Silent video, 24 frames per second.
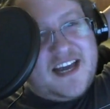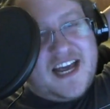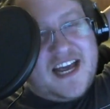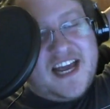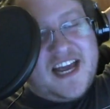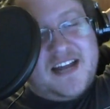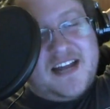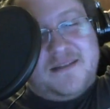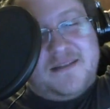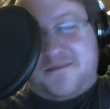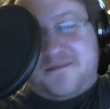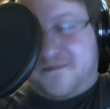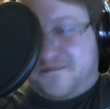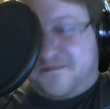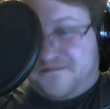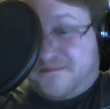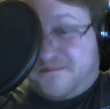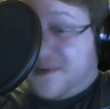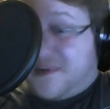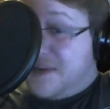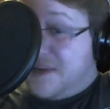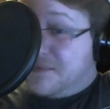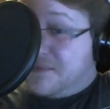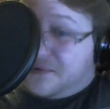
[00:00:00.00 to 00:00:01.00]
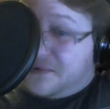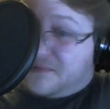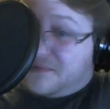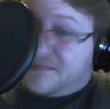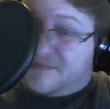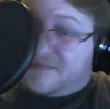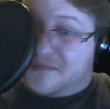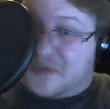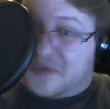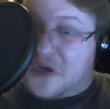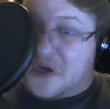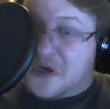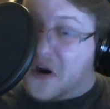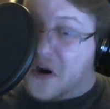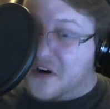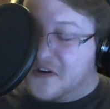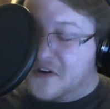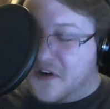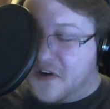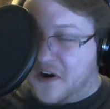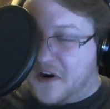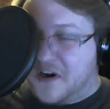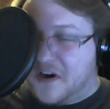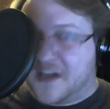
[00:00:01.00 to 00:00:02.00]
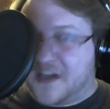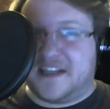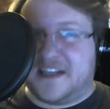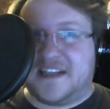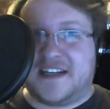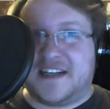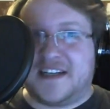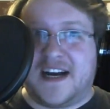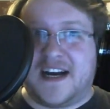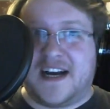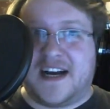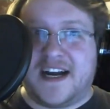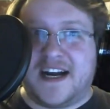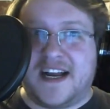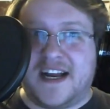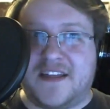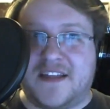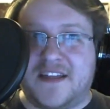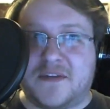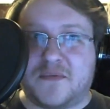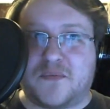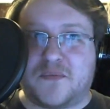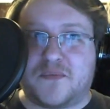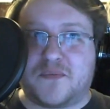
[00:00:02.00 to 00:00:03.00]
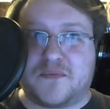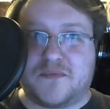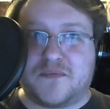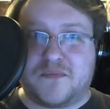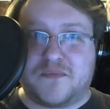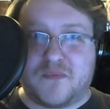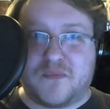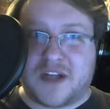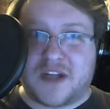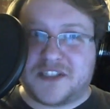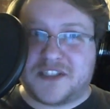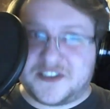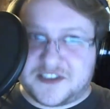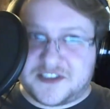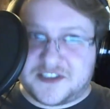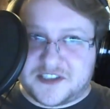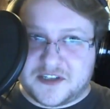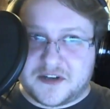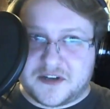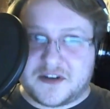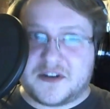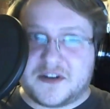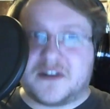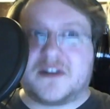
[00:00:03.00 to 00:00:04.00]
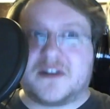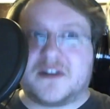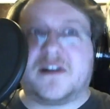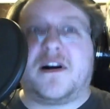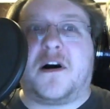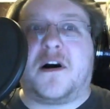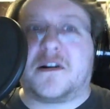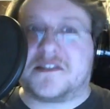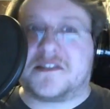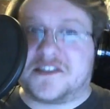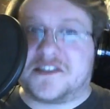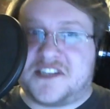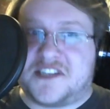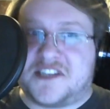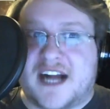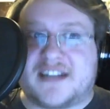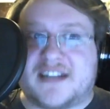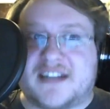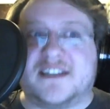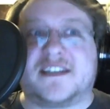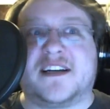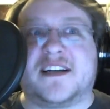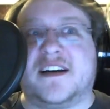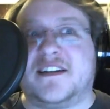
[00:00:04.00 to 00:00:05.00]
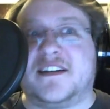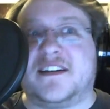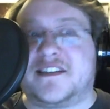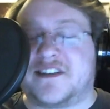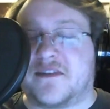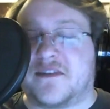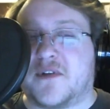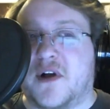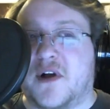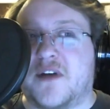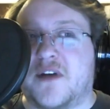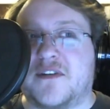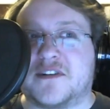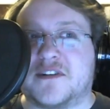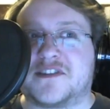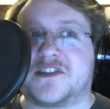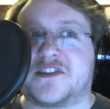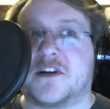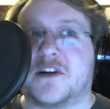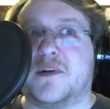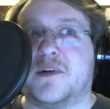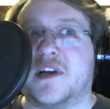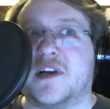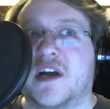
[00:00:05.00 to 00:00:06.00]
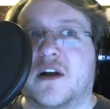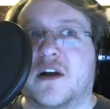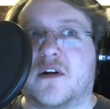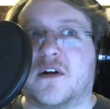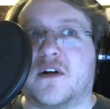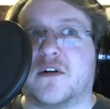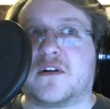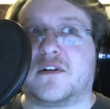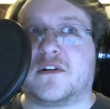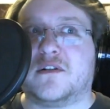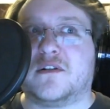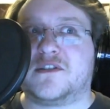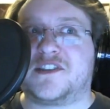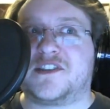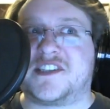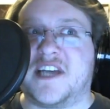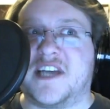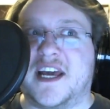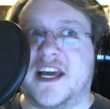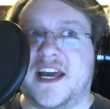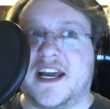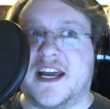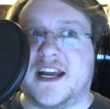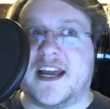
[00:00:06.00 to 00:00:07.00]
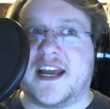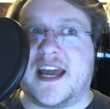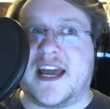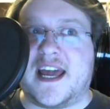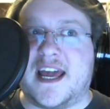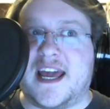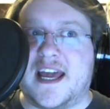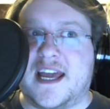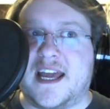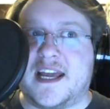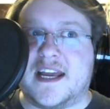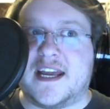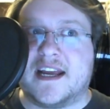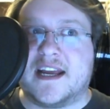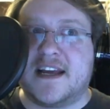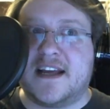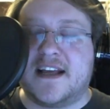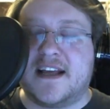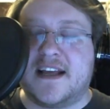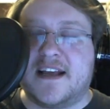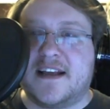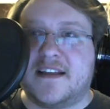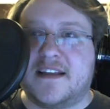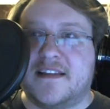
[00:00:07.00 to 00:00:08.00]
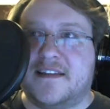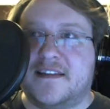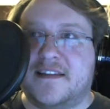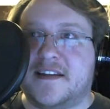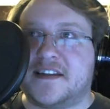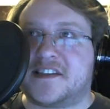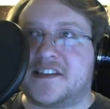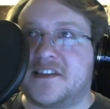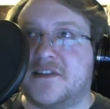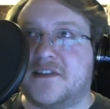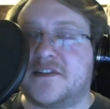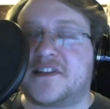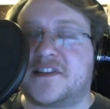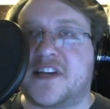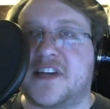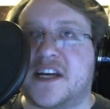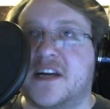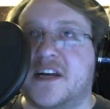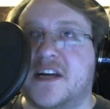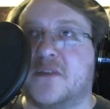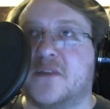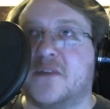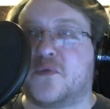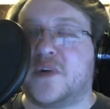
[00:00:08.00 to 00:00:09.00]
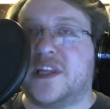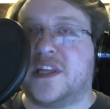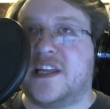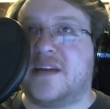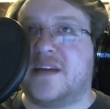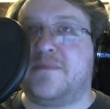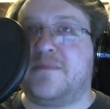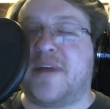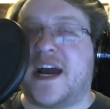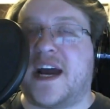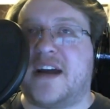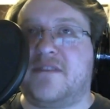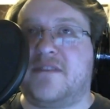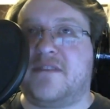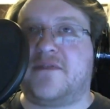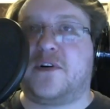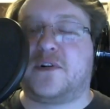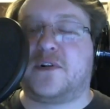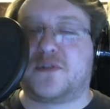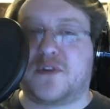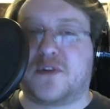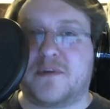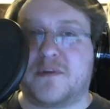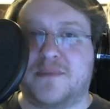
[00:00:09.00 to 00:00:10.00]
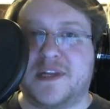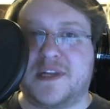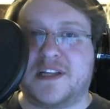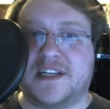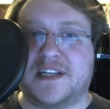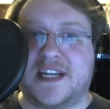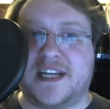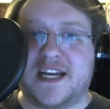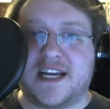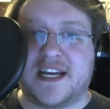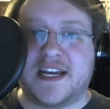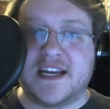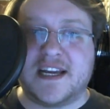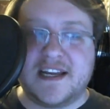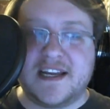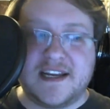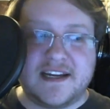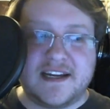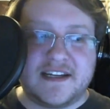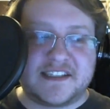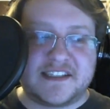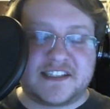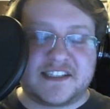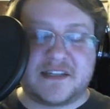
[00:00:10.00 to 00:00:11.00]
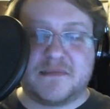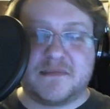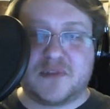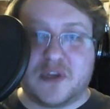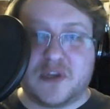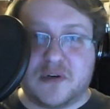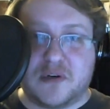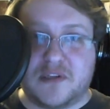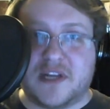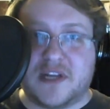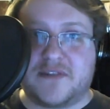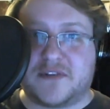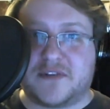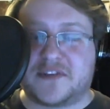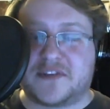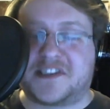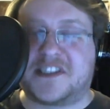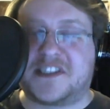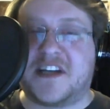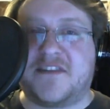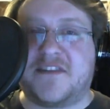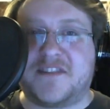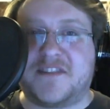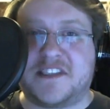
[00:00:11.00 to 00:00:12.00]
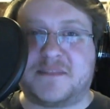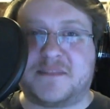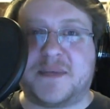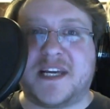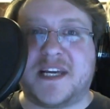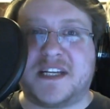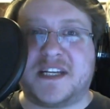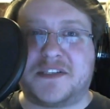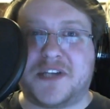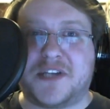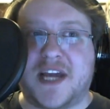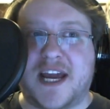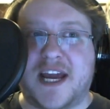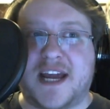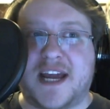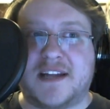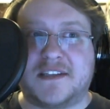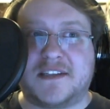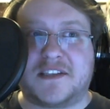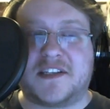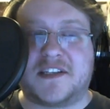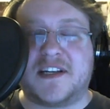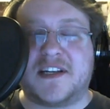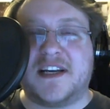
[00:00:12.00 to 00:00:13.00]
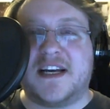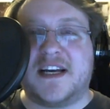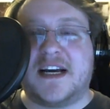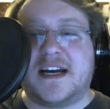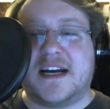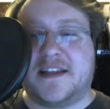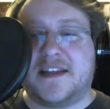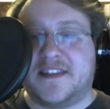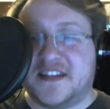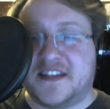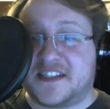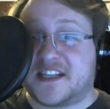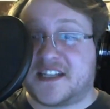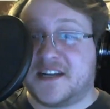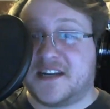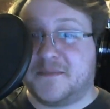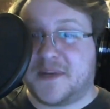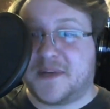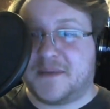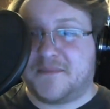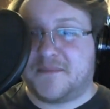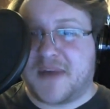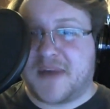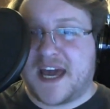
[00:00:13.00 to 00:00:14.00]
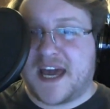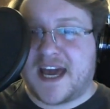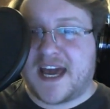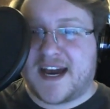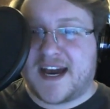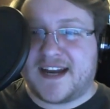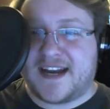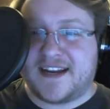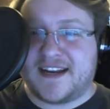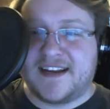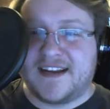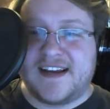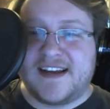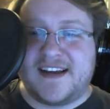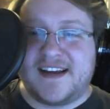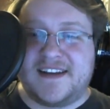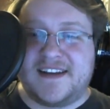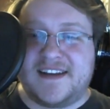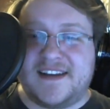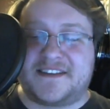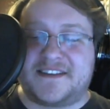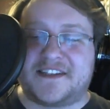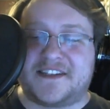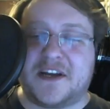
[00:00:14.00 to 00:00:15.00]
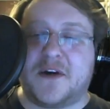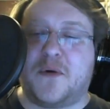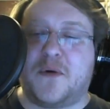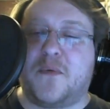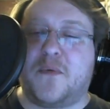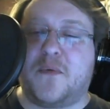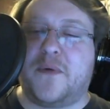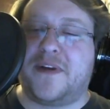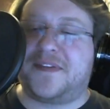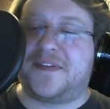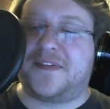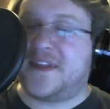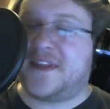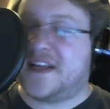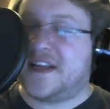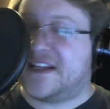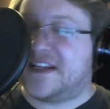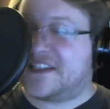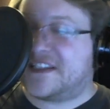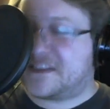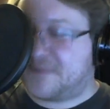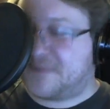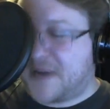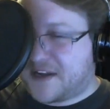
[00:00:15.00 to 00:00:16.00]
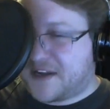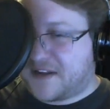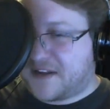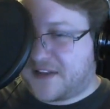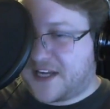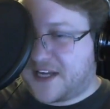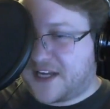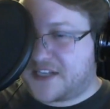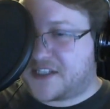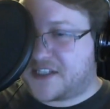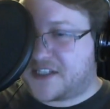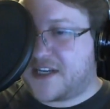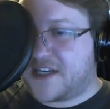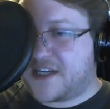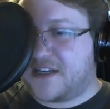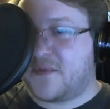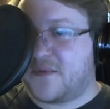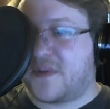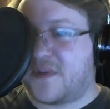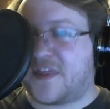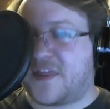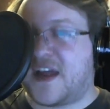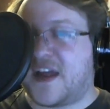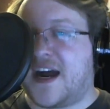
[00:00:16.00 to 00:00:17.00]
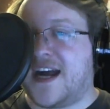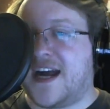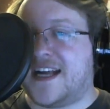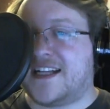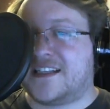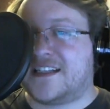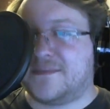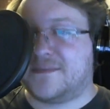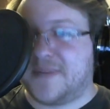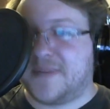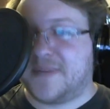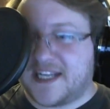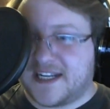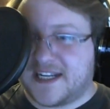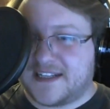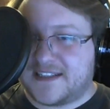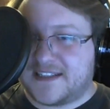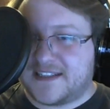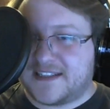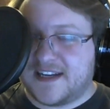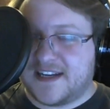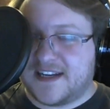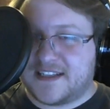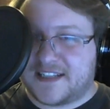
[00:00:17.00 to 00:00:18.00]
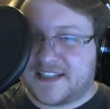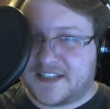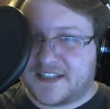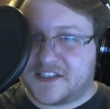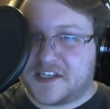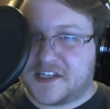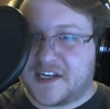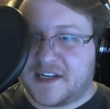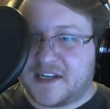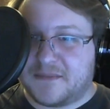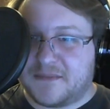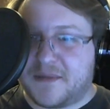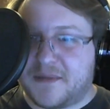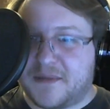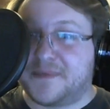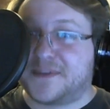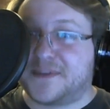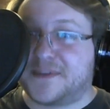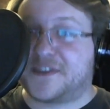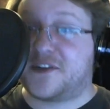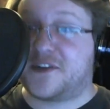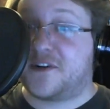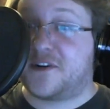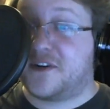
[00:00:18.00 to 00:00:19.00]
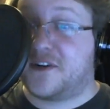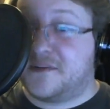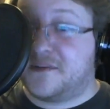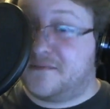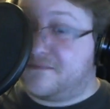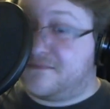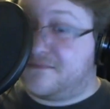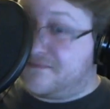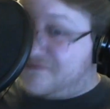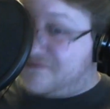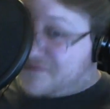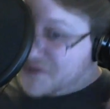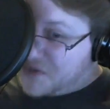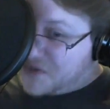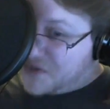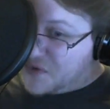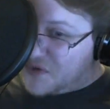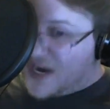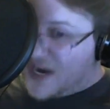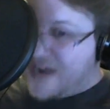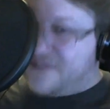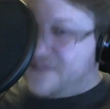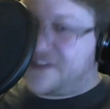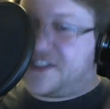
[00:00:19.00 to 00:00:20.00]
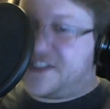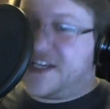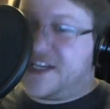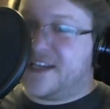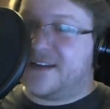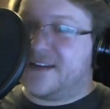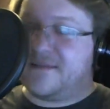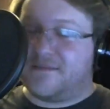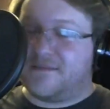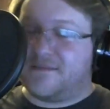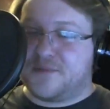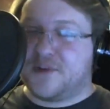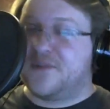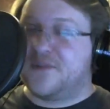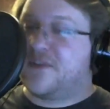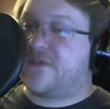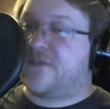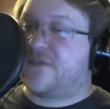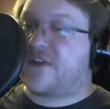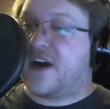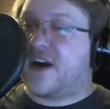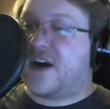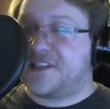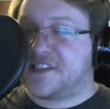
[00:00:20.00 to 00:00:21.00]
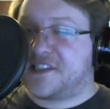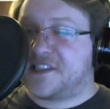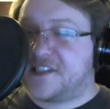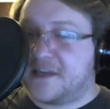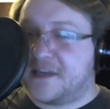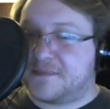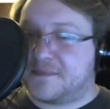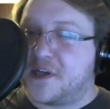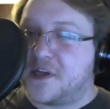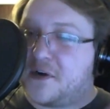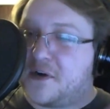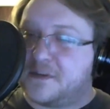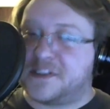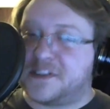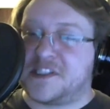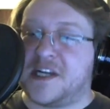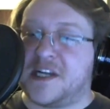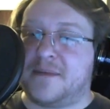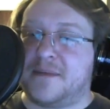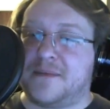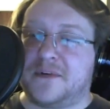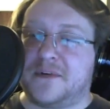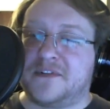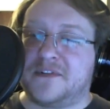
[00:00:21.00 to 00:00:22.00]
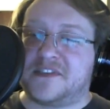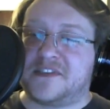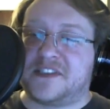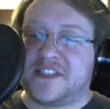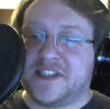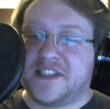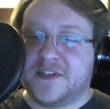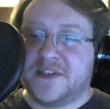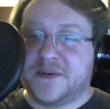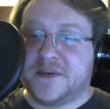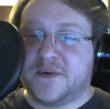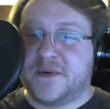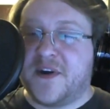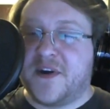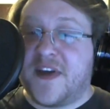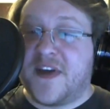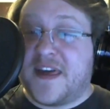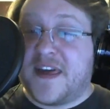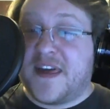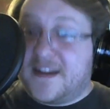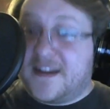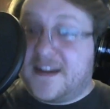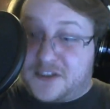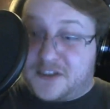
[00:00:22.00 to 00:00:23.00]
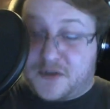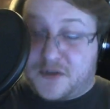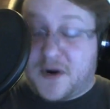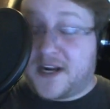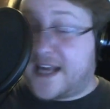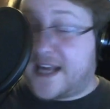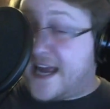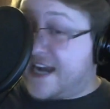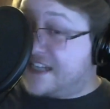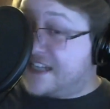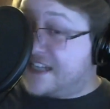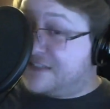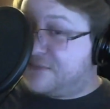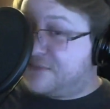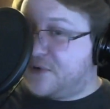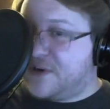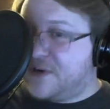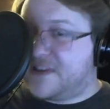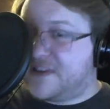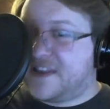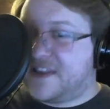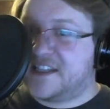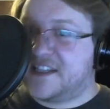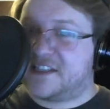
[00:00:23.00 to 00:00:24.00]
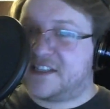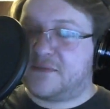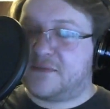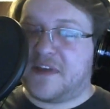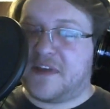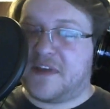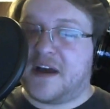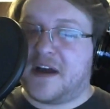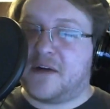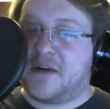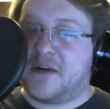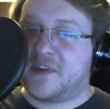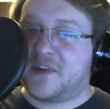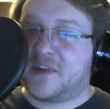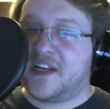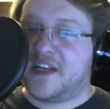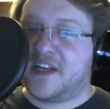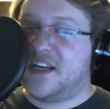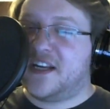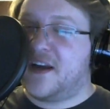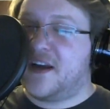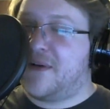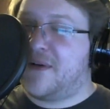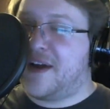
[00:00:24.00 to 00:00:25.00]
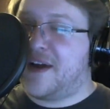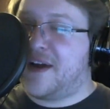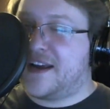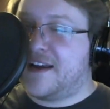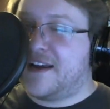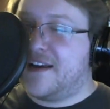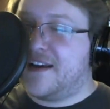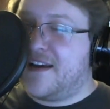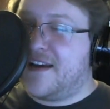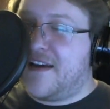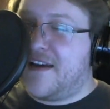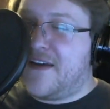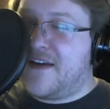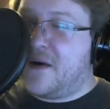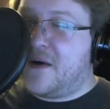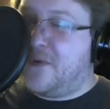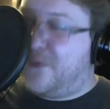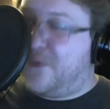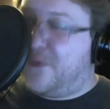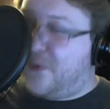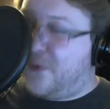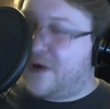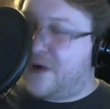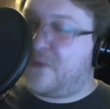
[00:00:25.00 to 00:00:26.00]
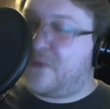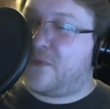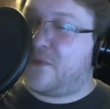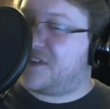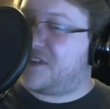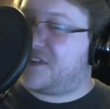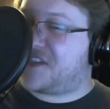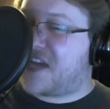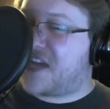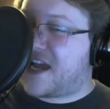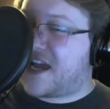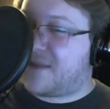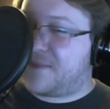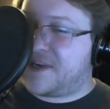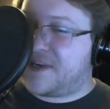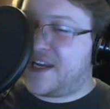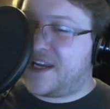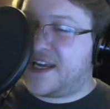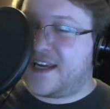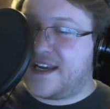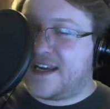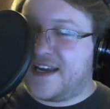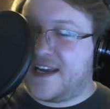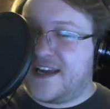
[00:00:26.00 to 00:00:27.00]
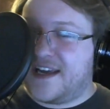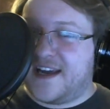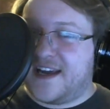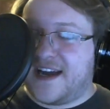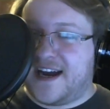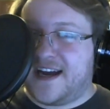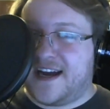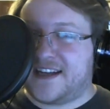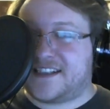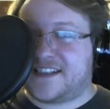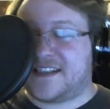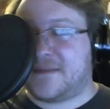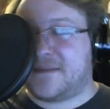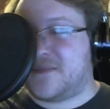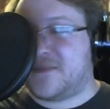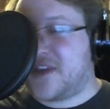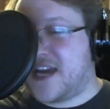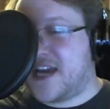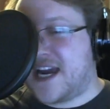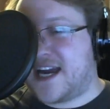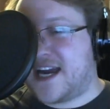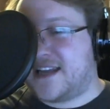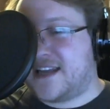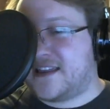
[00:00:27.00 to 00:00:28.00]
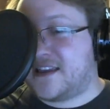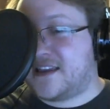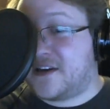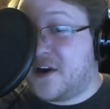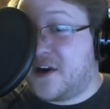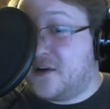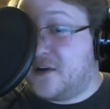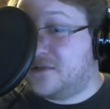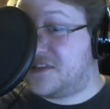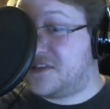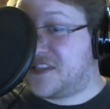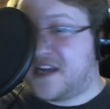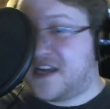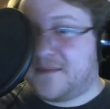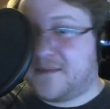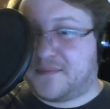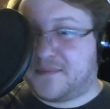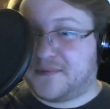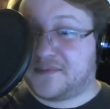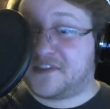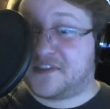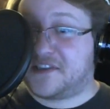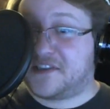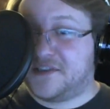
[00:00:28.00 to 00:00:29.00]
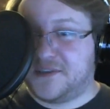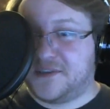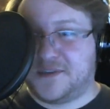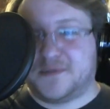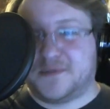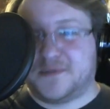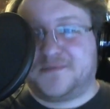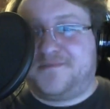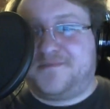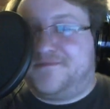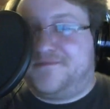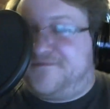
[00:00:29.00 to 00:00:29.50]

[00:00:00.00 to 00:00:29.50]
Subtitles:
And people caught on, and the Register, Ars Technica, and several others started putting out articles saying, hey, this looks like a really bad vulnerability. Some low-level stuff is being changed. This could be bad. So with the speculation, with the heightened media attention, people started crafting proof of concept code samples to try to exploit this without really knowing what was happening, except they had the code samples to